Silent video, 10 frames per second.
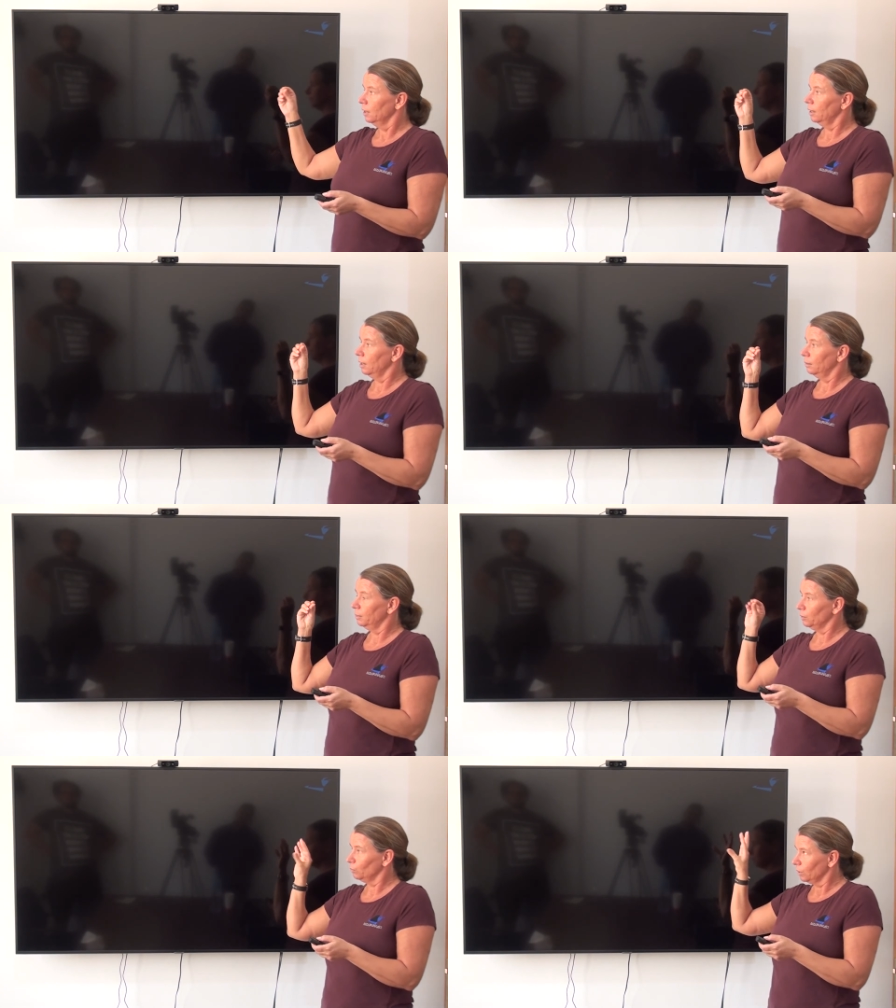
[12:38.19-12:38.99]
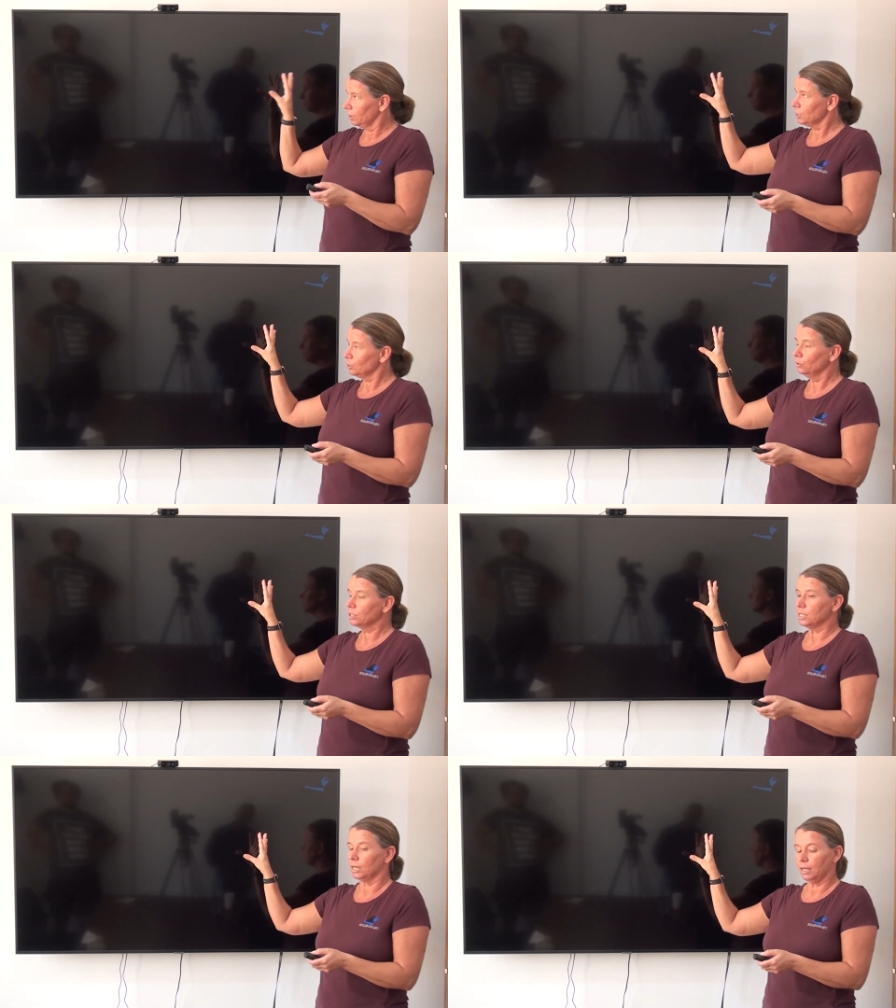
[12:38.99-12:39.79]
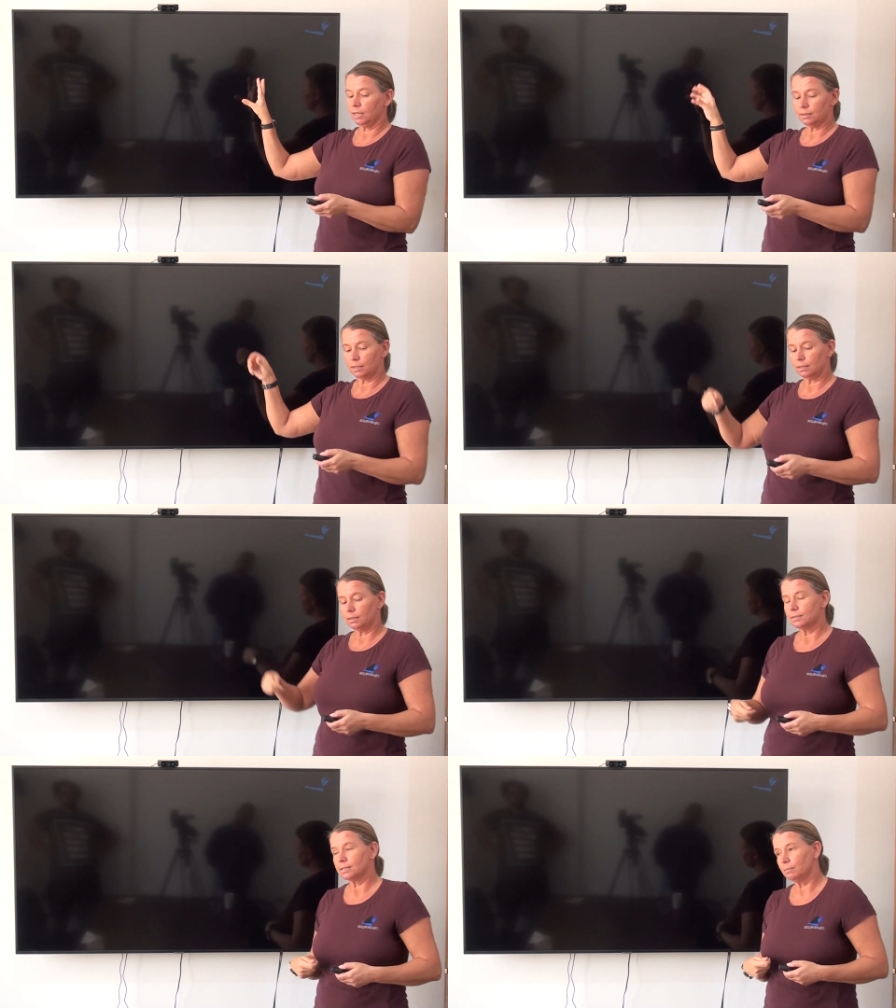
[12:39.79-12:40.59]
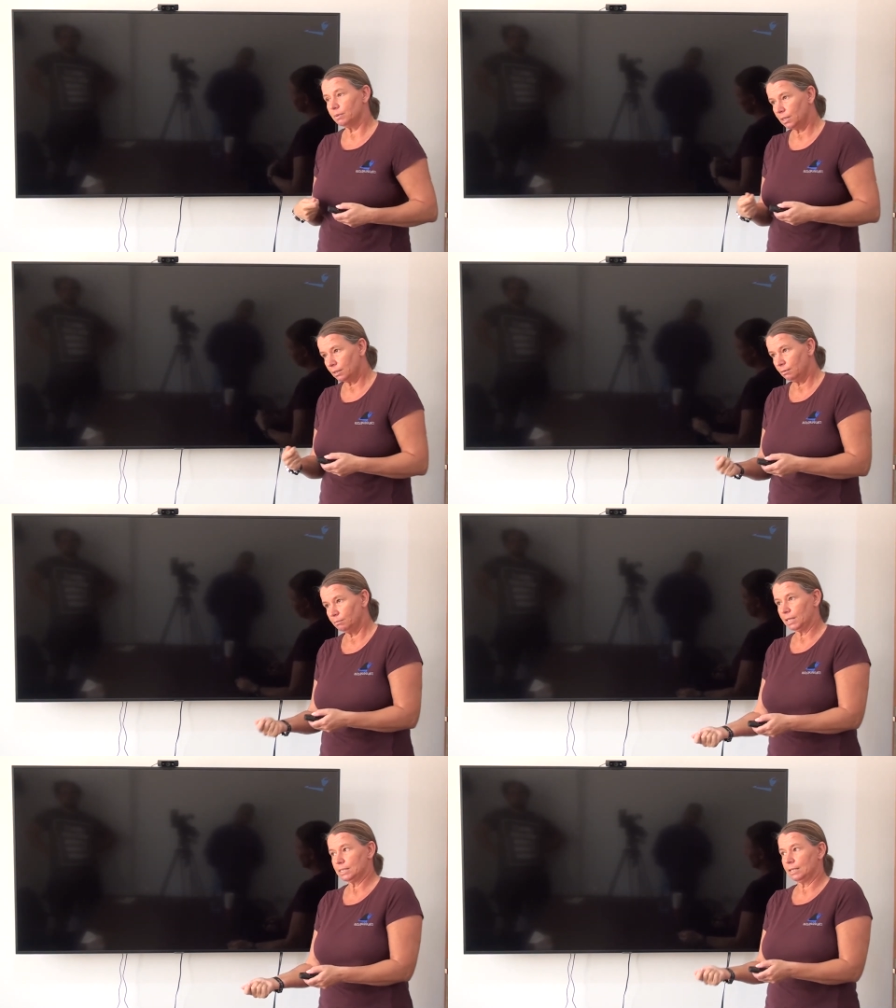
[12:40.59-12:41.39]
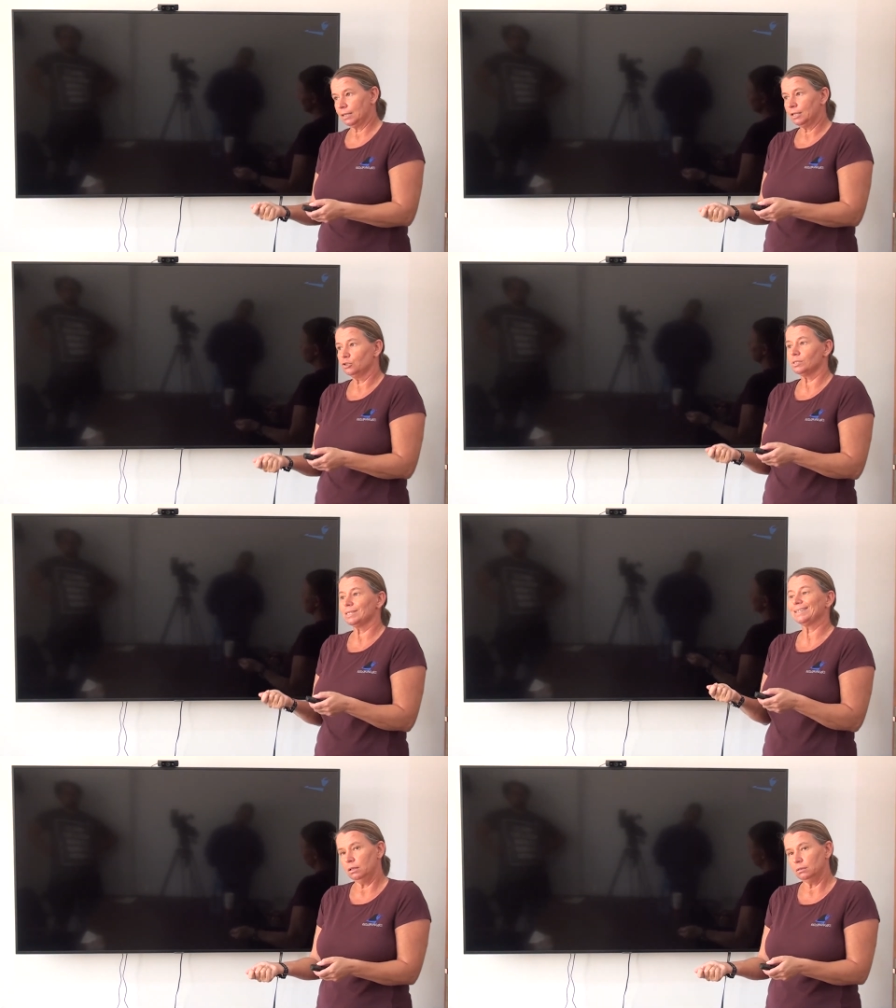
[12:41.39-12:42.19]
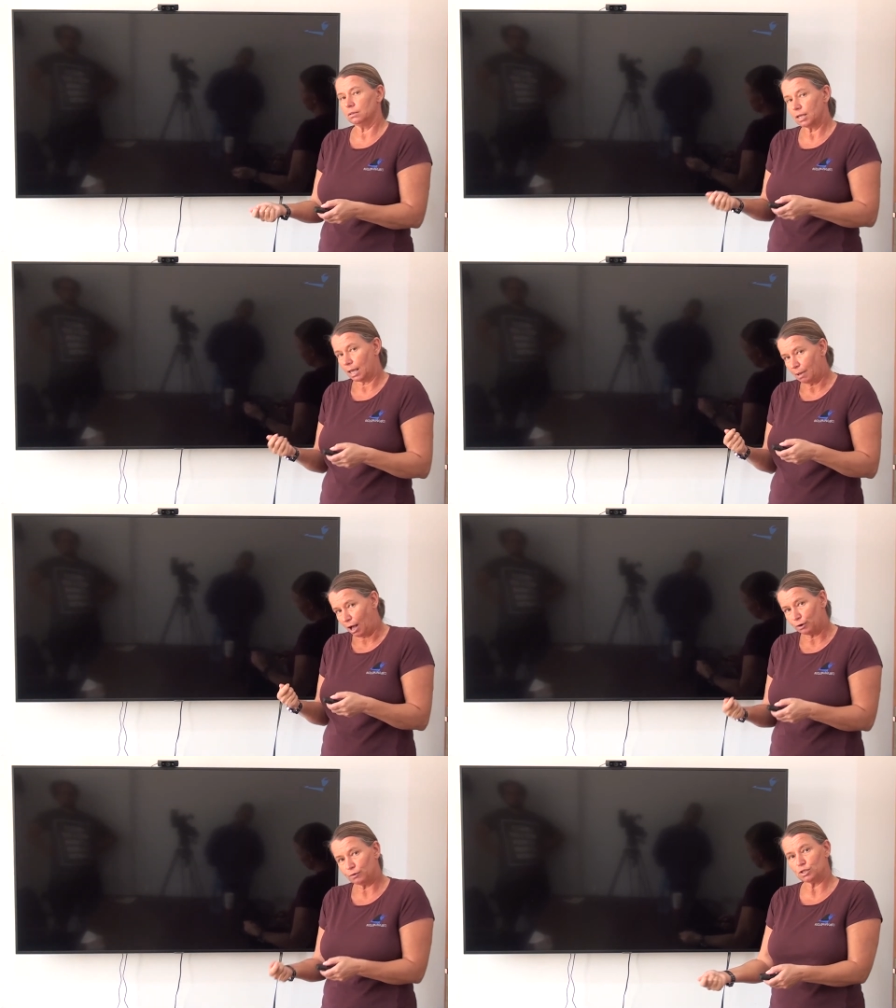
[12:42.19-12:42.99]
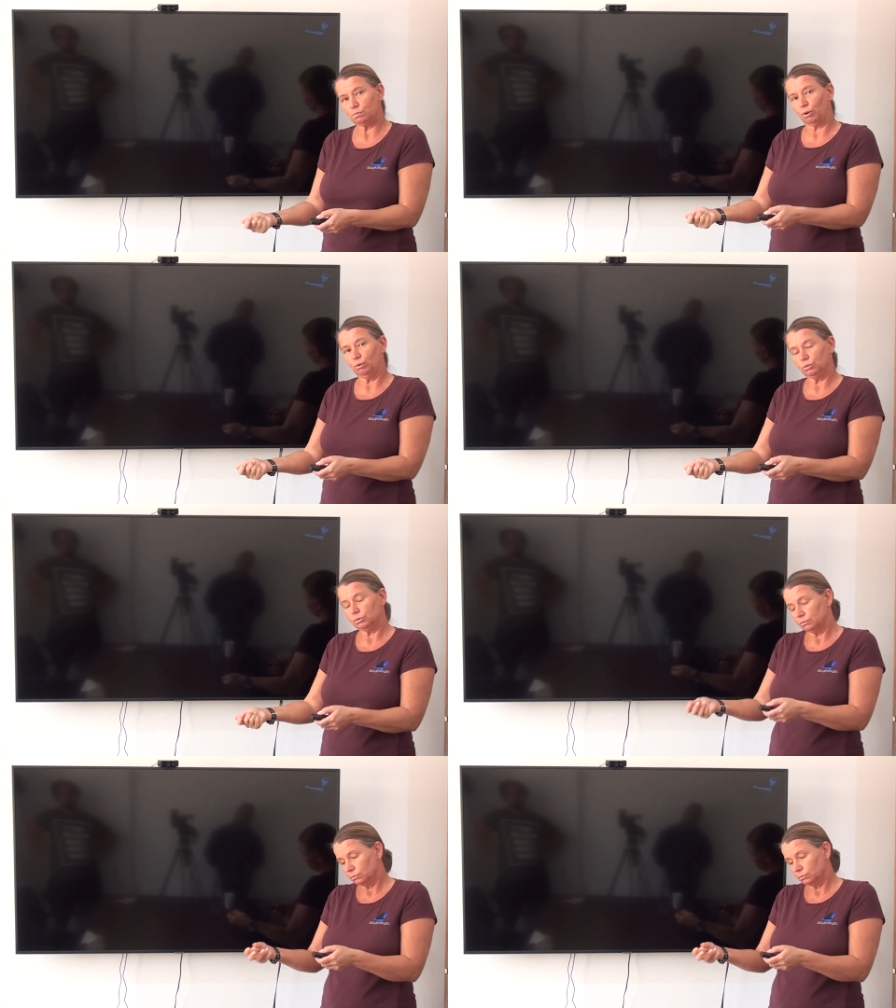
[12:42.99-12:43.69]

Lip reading: But what this looks like, that something basically an interesting came out of this boat,